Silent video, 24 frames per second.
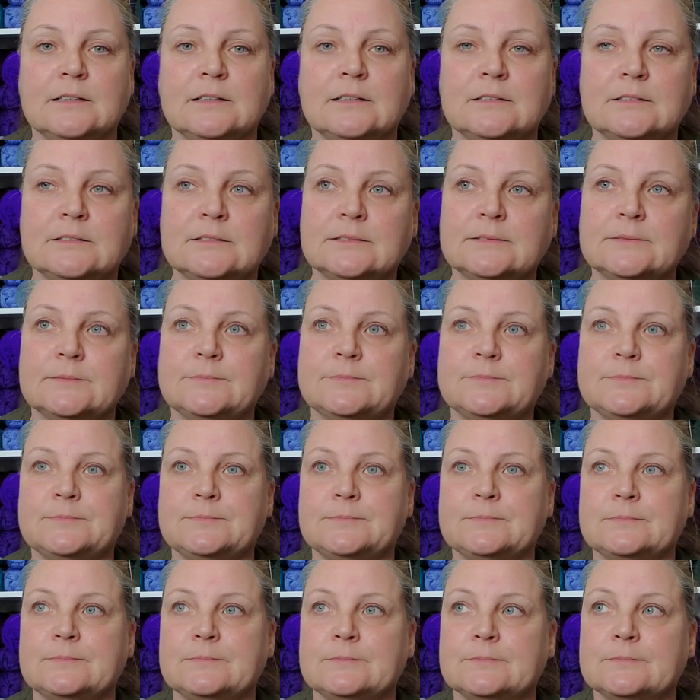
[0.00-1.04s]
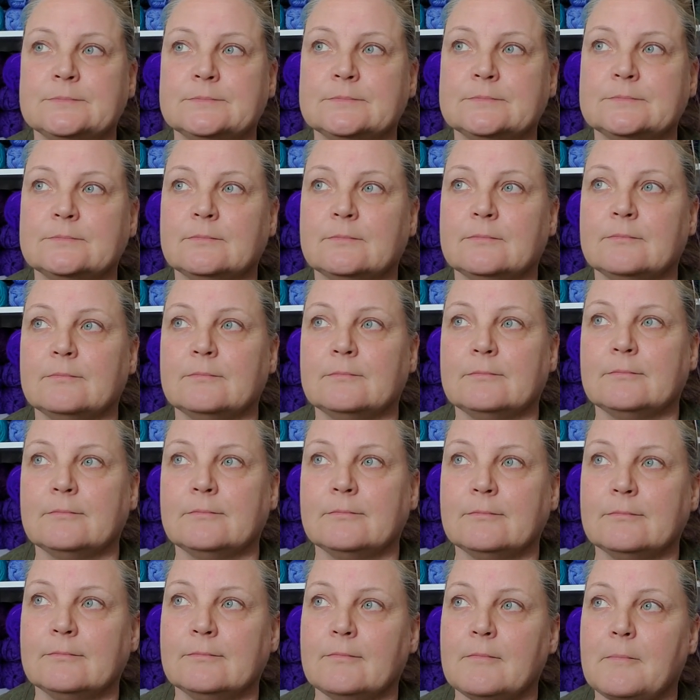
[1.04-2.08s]

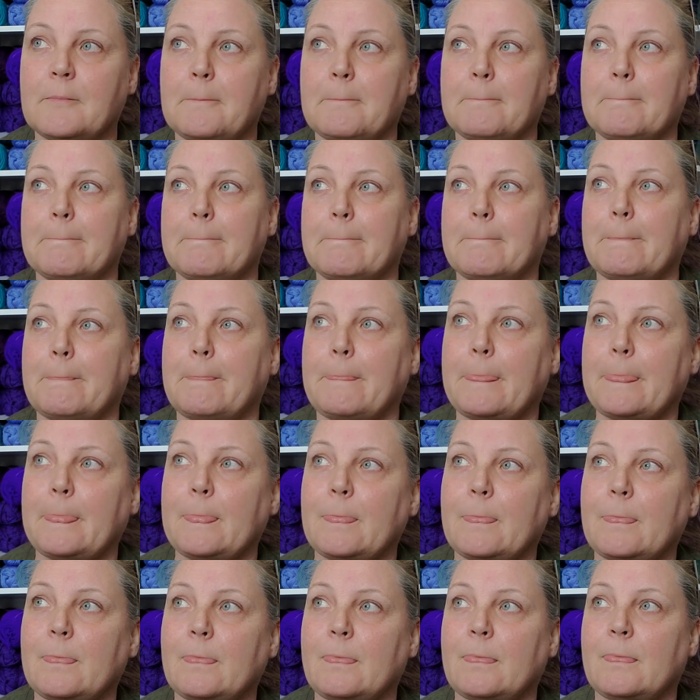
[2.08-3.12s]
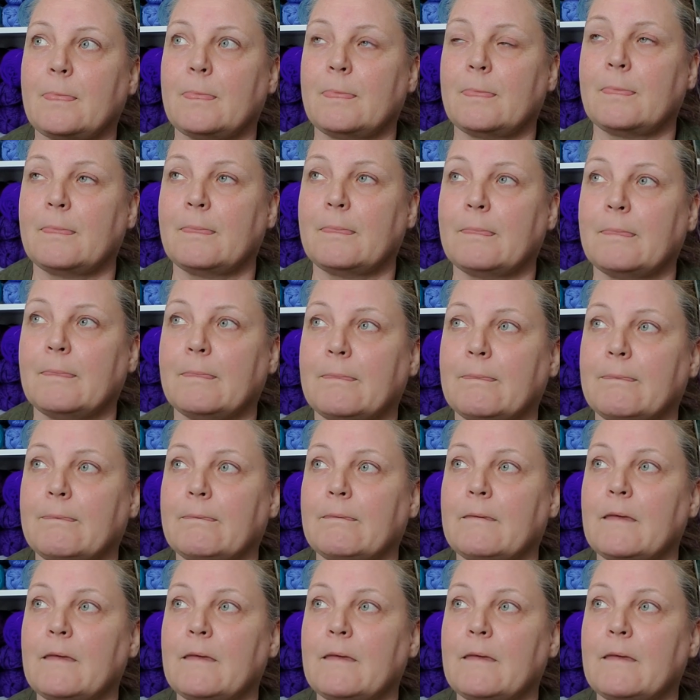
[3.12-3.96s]
Nothing is said.